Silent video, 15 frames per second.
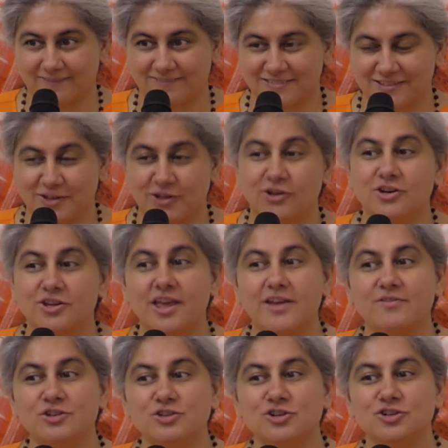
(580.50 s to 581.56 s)
Gurudev
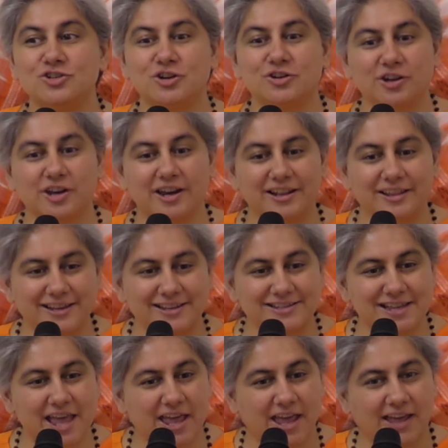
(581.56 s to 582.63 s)
used to jokingly
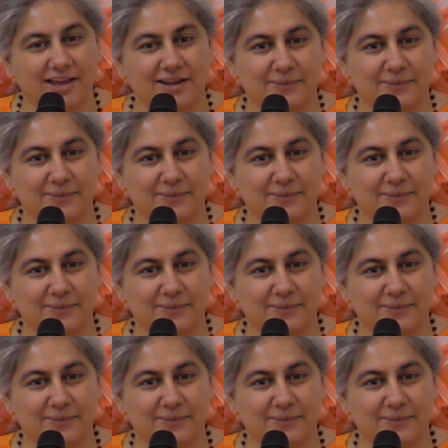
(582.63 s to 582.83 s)
say,